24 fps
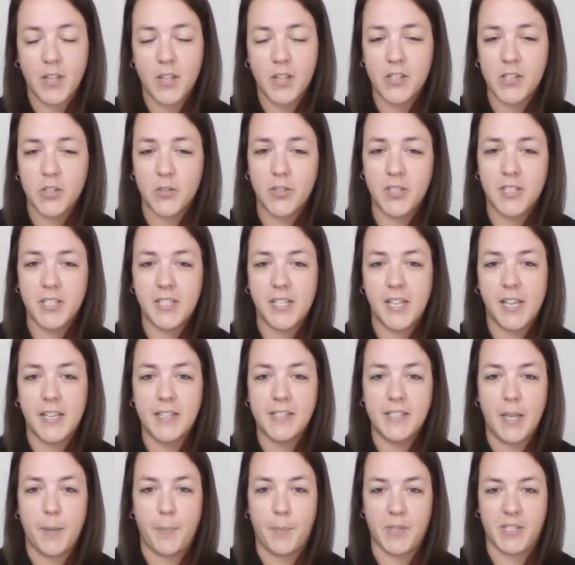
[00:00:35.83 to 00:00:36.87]
So in today's
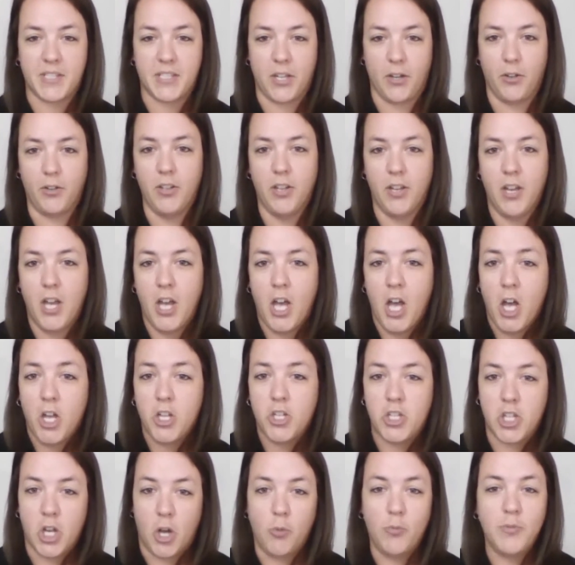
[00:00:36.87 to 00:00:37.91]
episode,
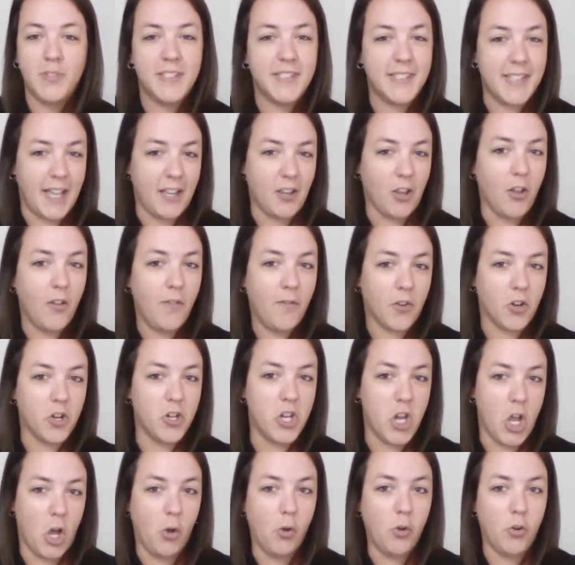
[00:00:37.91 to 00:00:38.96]
don't settle for
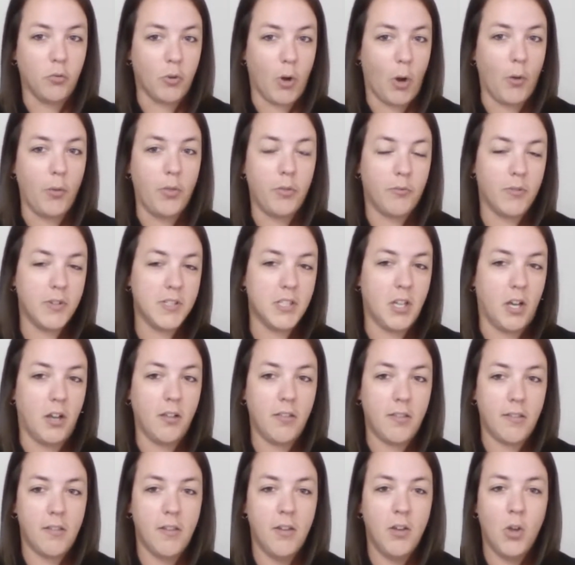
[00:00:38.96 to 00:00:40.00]
no growth
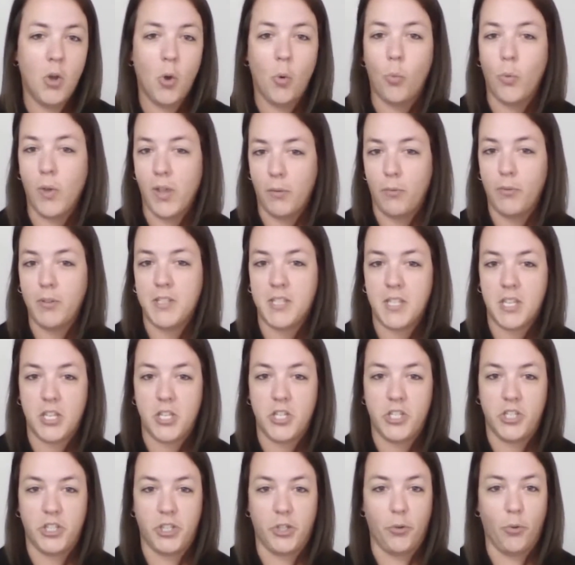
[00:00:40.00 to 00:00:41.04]
results. We will
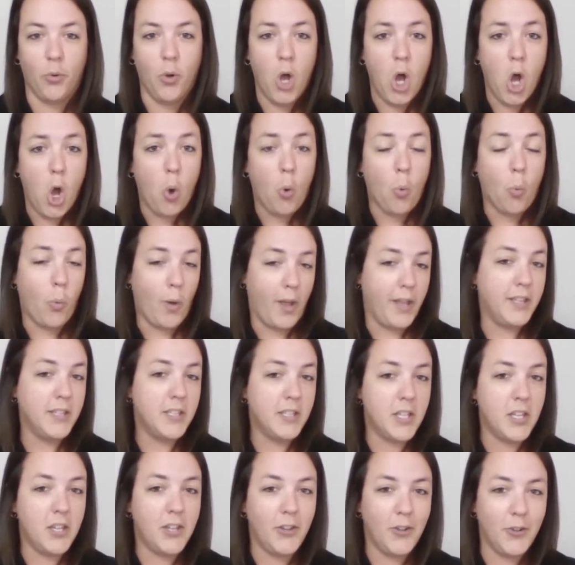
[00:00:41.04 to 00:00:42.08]
teach you when
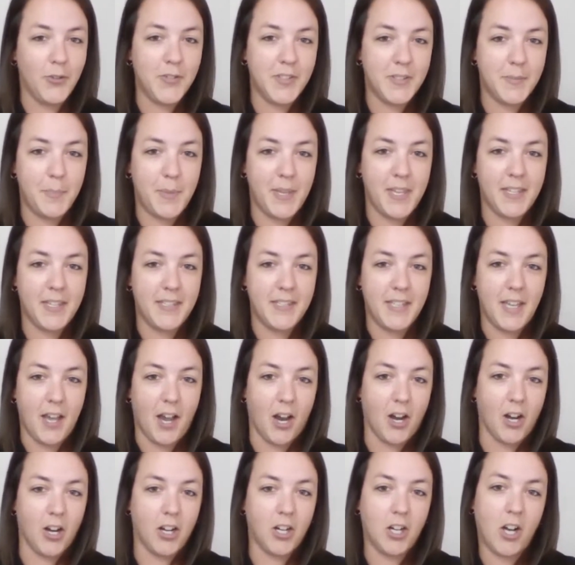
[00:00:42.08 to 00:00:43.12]
to use
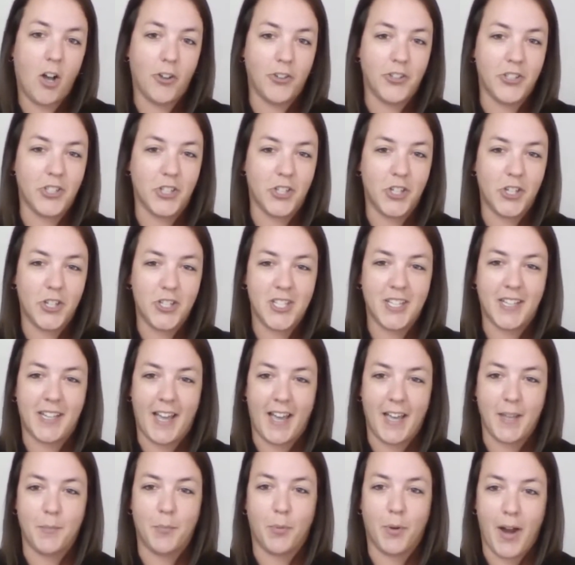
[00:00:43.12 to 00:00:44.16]
PCR or culture to
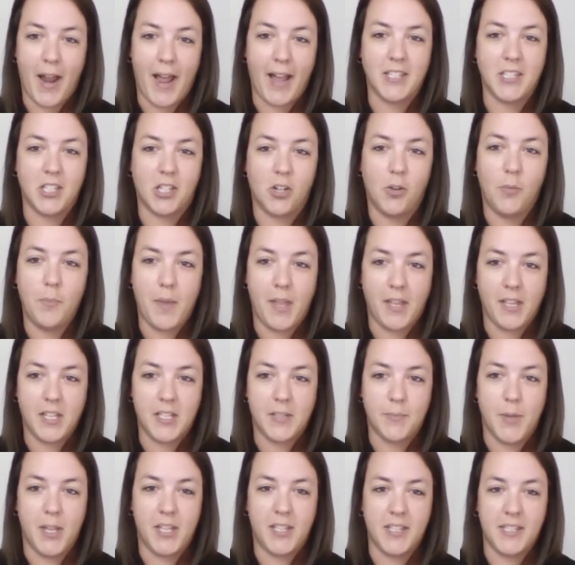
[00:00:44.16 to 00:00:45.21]
guide practical
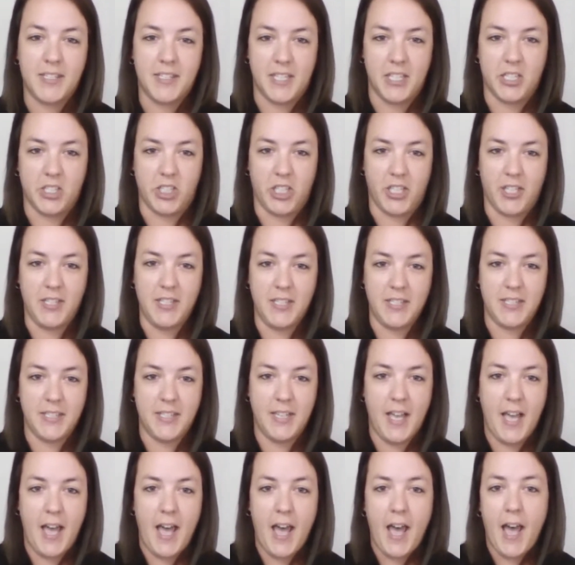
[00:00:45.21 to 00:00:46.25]
management decisions,
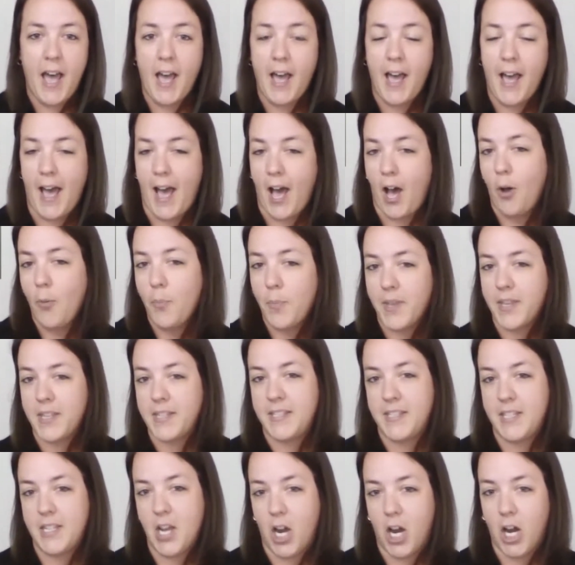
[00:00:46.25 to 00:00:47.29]
how
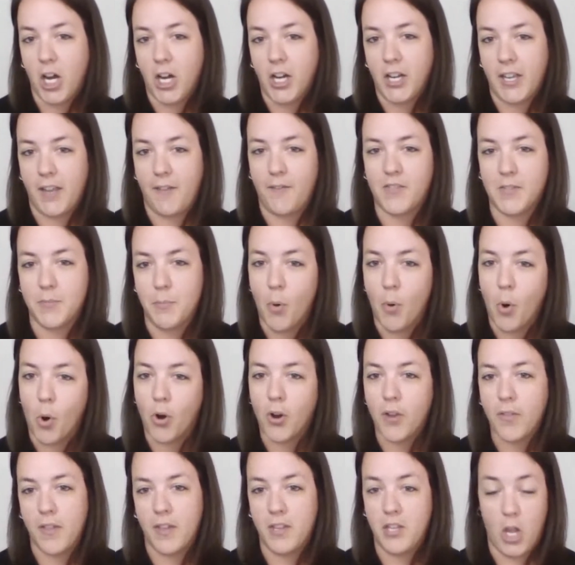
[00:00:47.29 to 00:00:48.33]
PCR gives
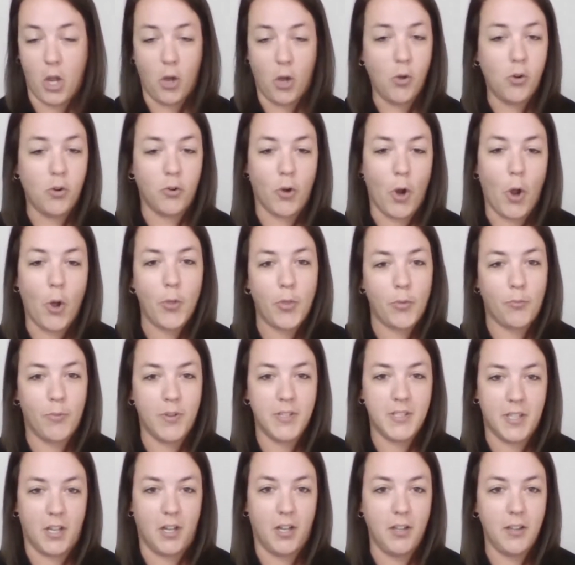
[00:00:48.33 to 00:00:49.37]
more than no growth
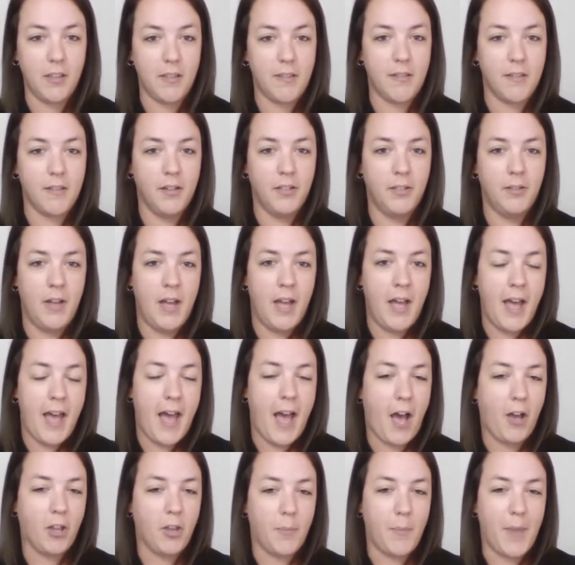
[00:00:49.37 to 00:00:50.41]
results,
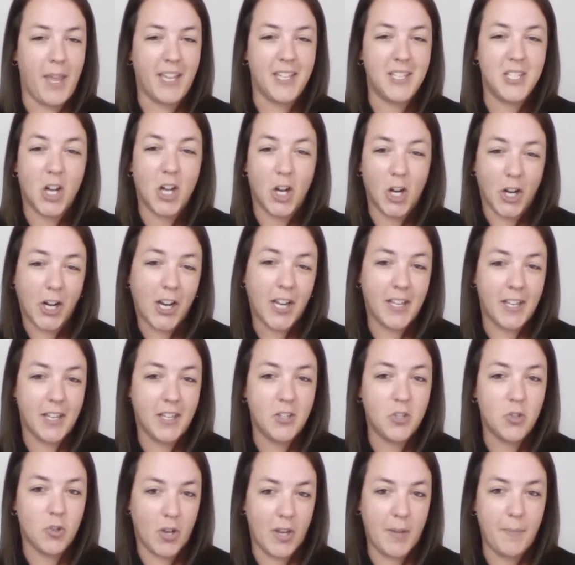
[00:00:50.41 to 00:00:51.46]
how to make
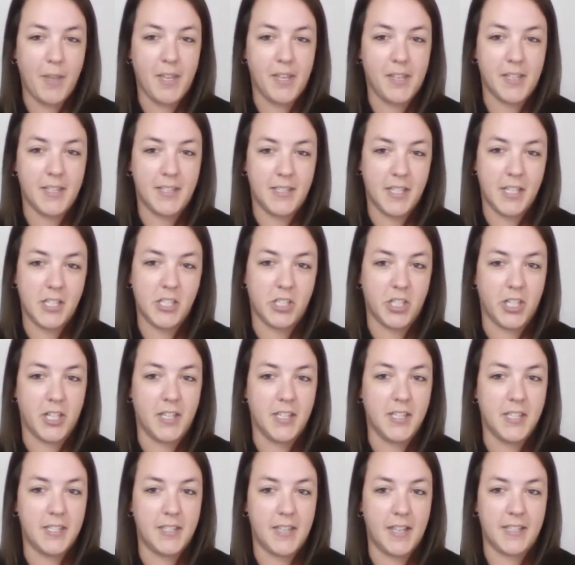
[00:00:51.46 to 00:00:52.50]
targeted treatment
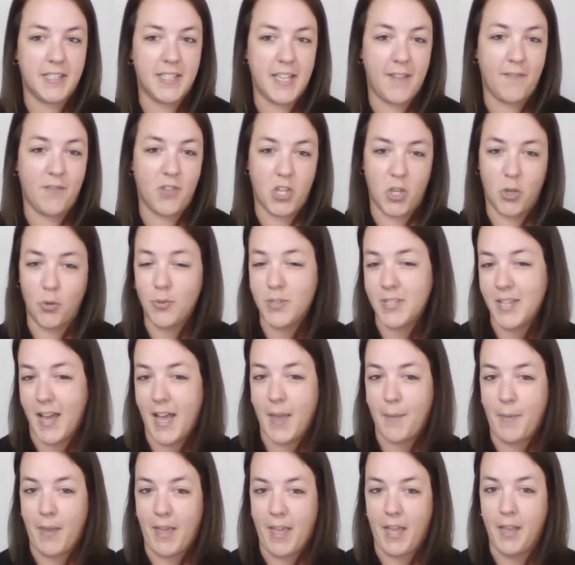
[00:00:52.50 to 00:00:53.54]
decisions that save you
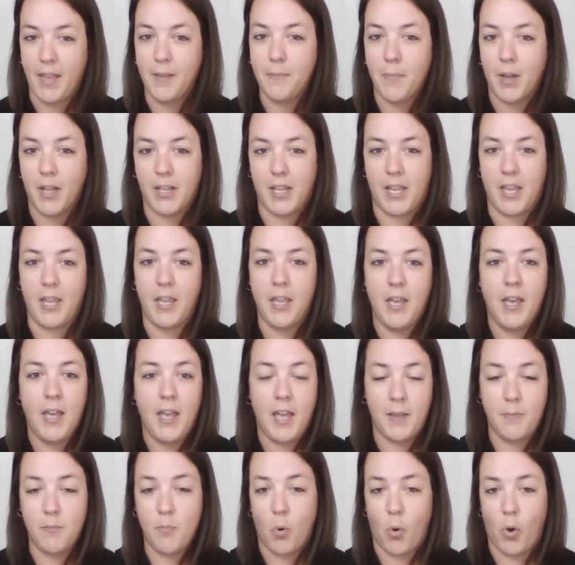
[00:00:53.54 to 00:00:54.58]
time and money,
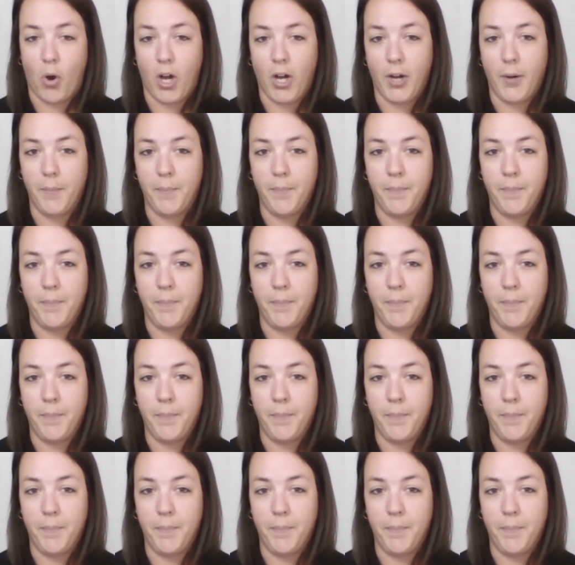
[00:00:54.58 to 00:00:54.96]
and more.